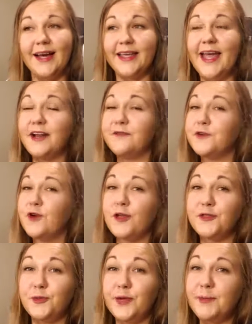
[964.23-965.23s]
Again, if you
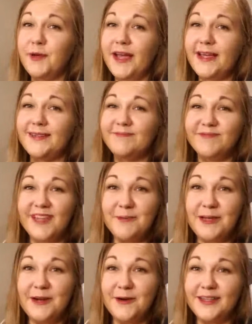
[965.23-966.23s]
caught the replay,
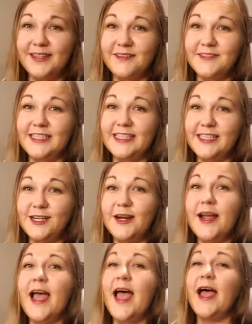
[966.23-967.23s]
let me know. I'd love to hear.